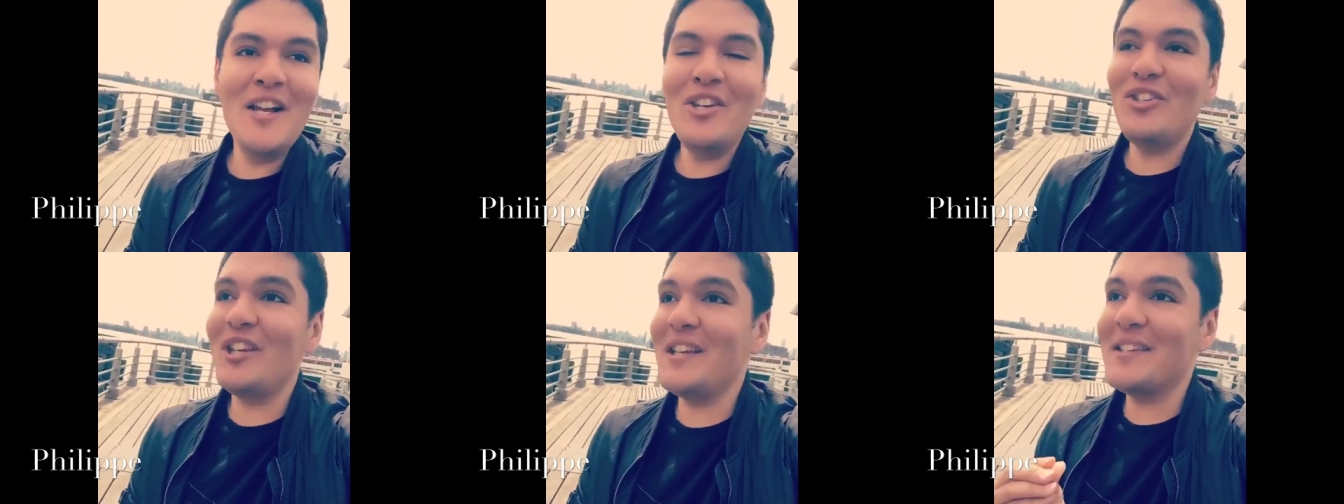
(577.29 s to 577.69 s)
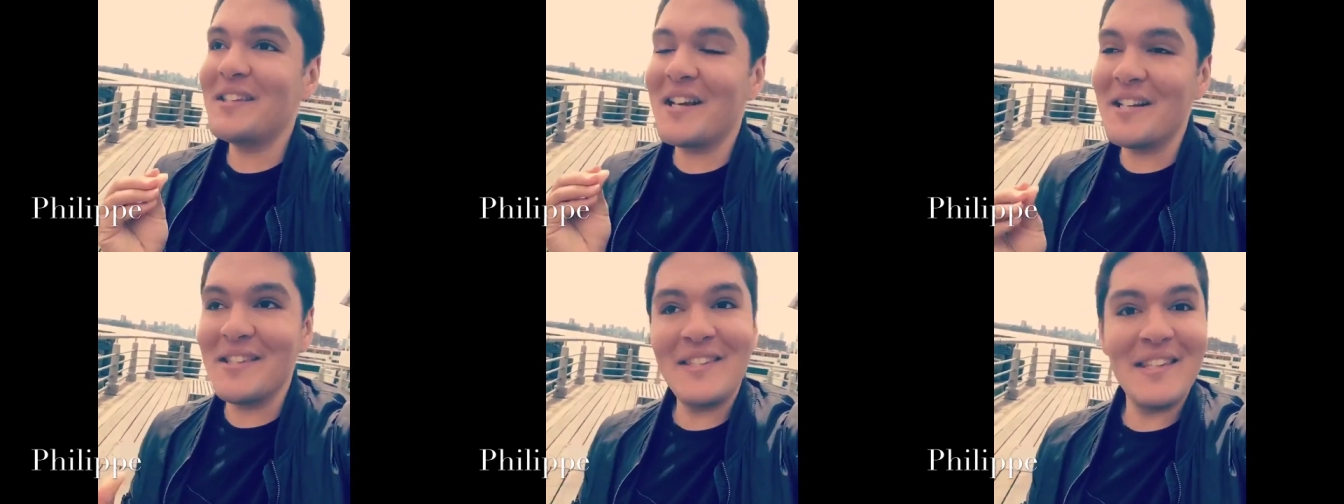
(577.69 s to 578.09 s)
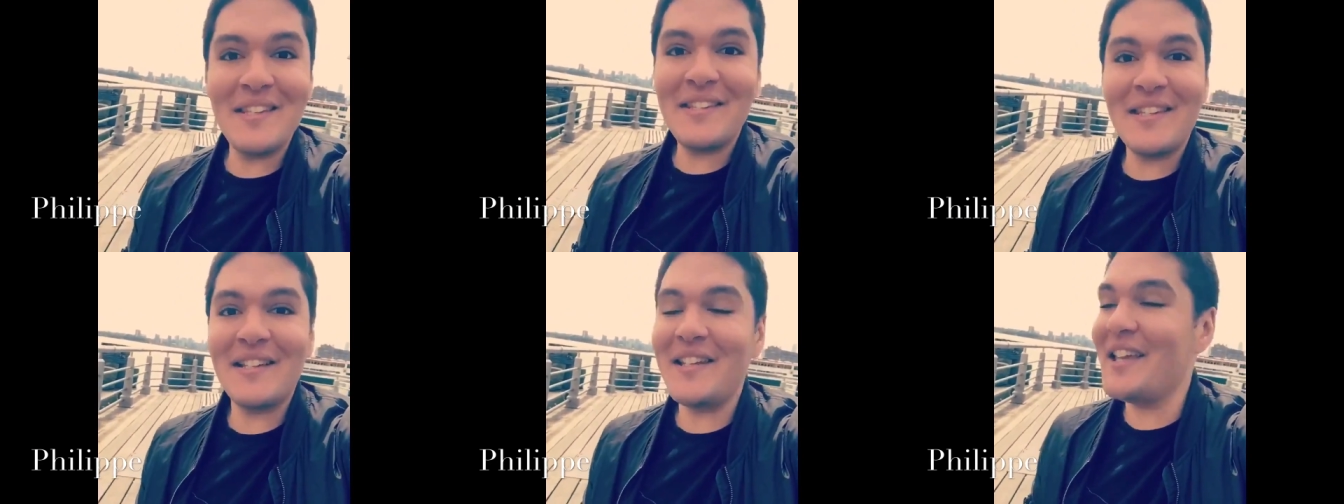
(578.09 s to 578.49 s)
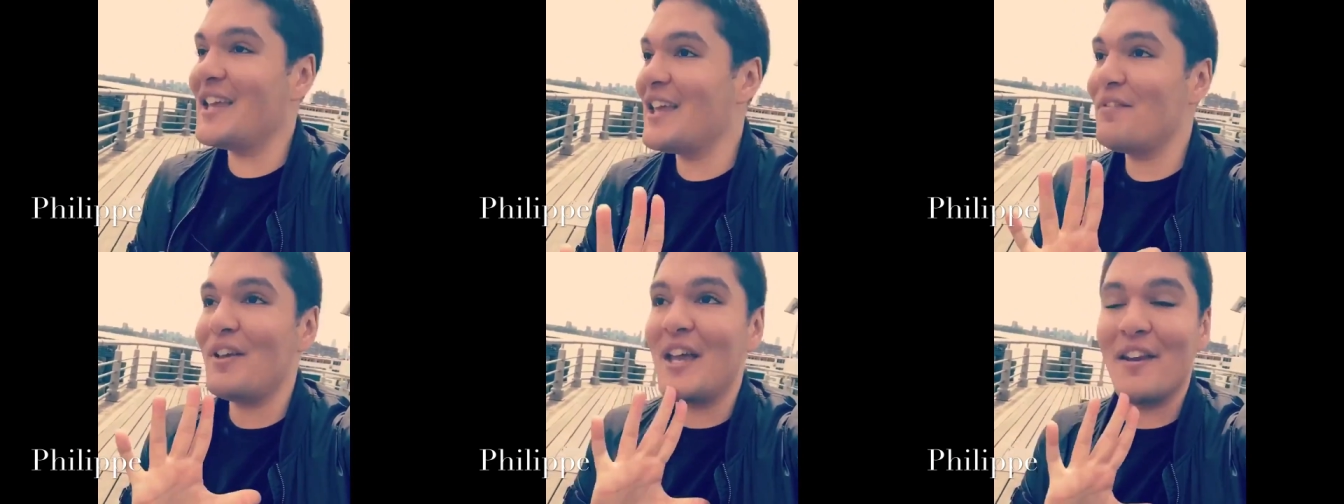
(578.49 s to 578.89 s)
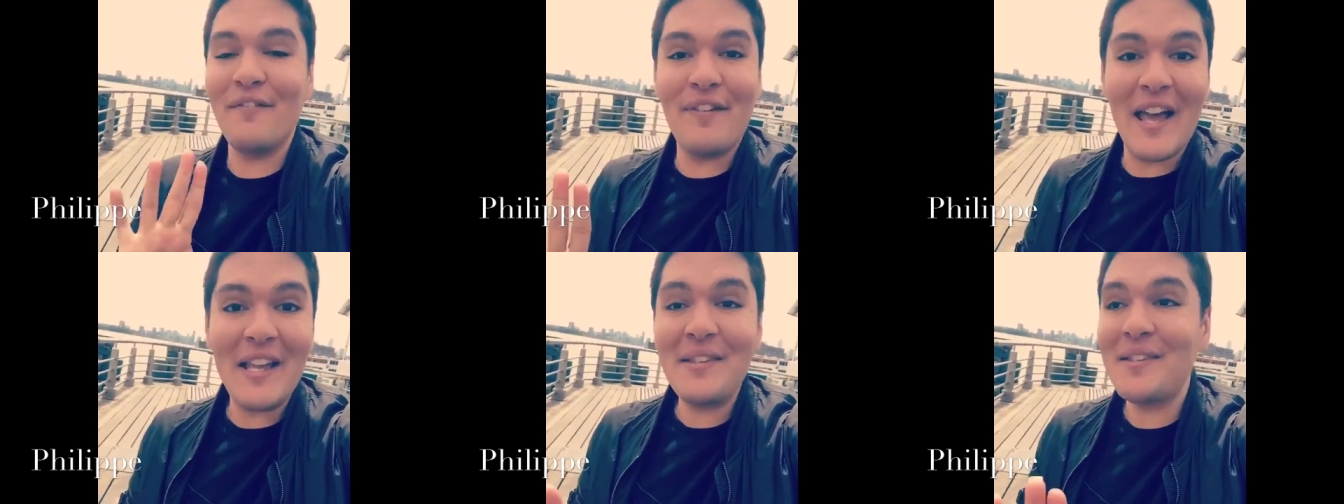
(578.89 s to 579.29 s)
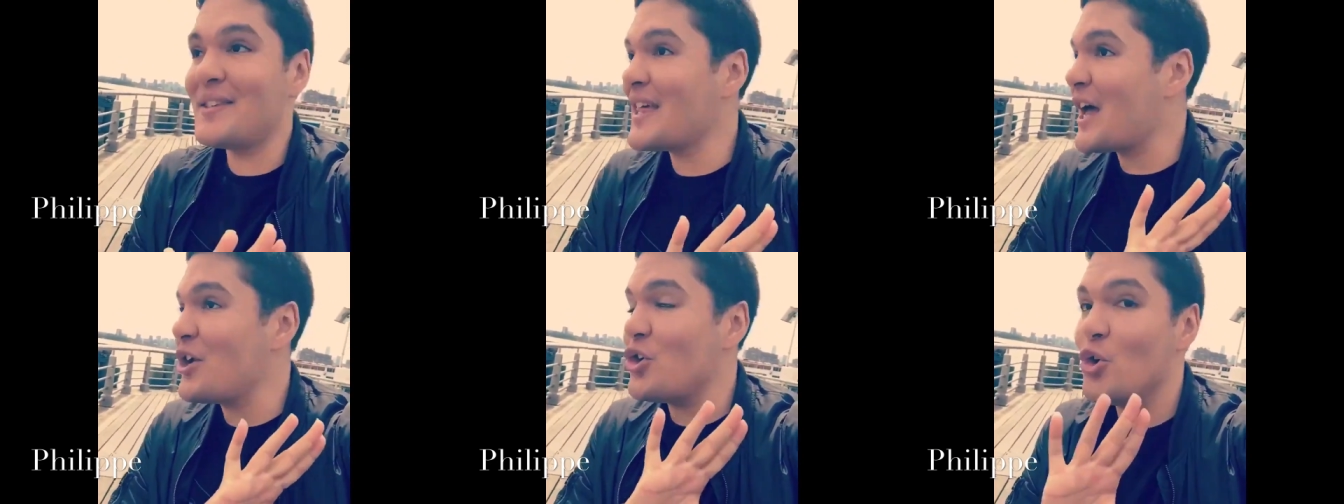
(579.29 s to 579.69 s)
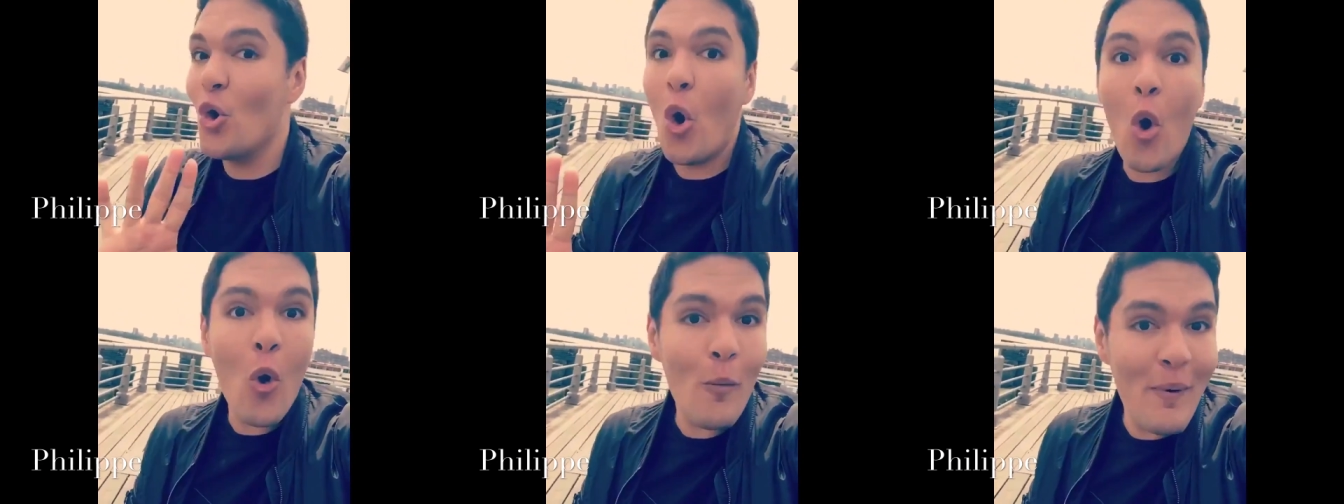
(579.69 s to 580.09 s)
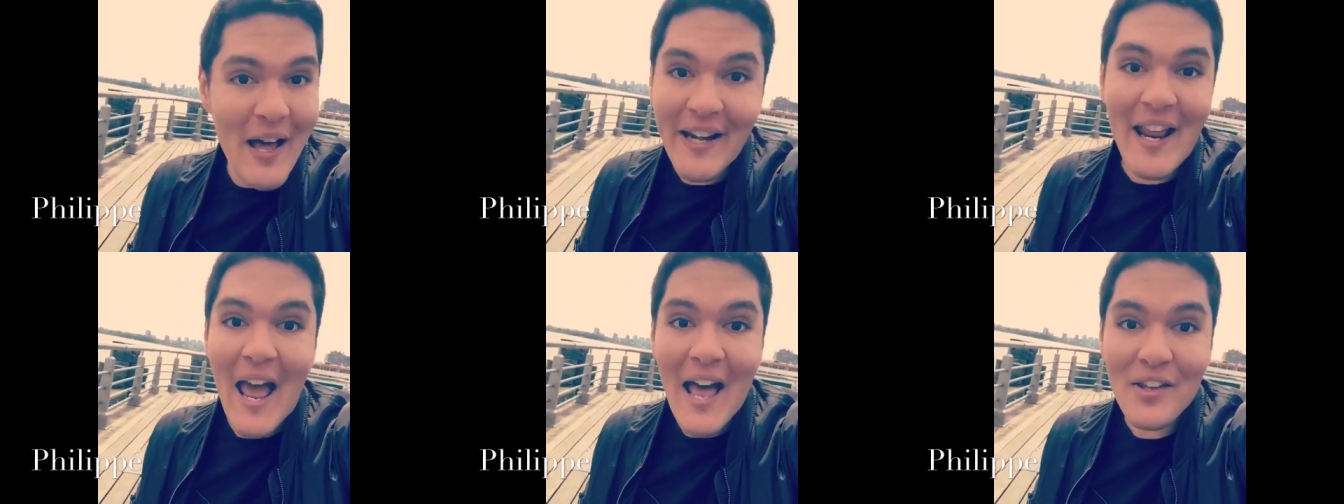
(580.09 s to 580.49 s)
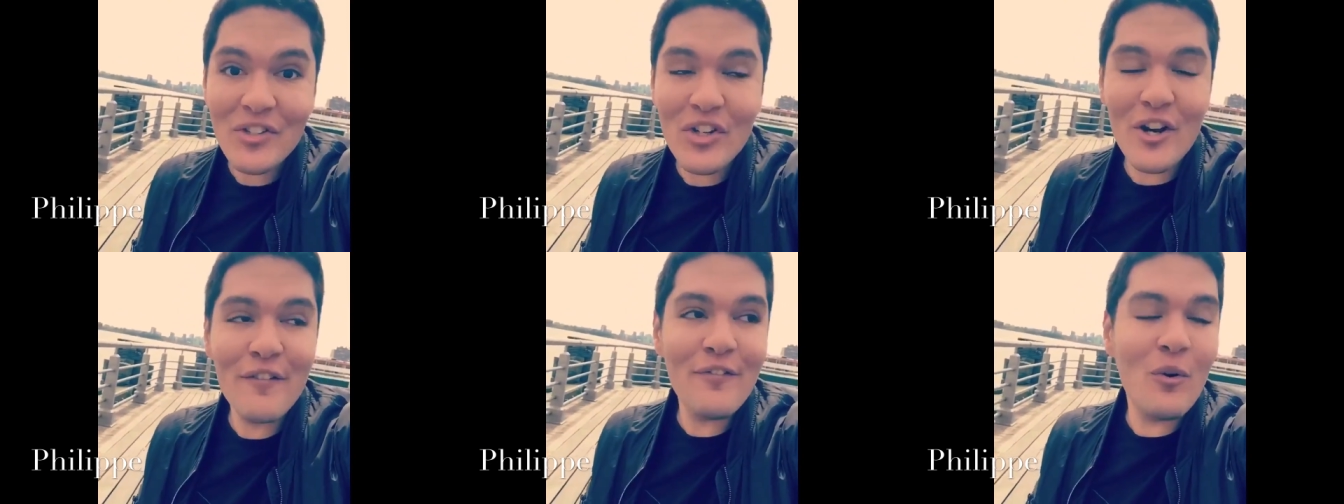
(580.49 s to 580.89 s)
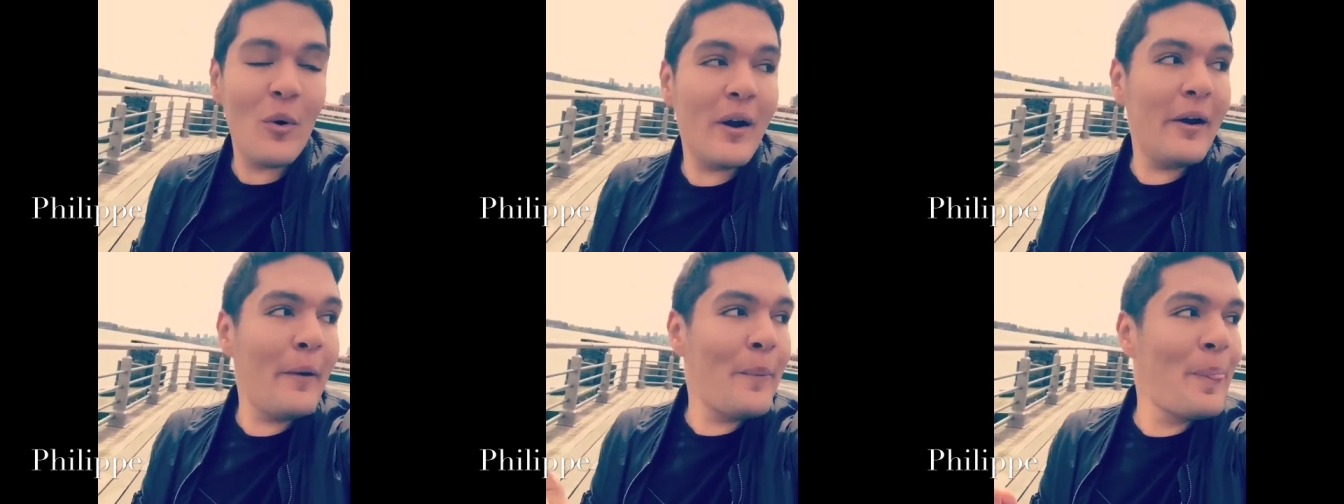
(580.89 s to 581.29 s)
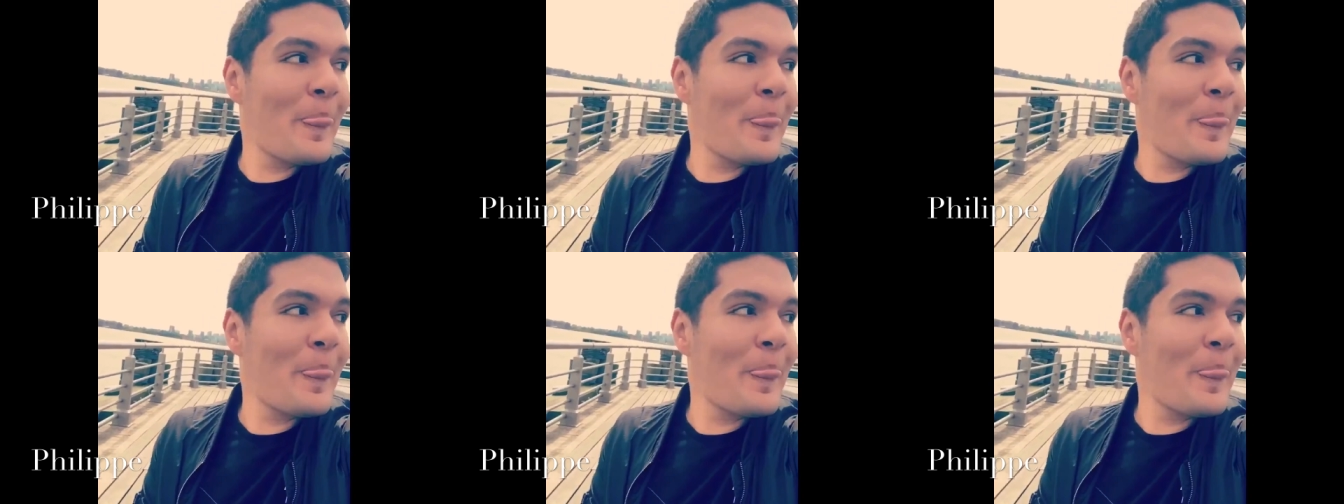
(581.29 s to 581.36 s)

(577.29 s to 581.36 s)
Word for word: She is consistently giving advice that nobody asked her for.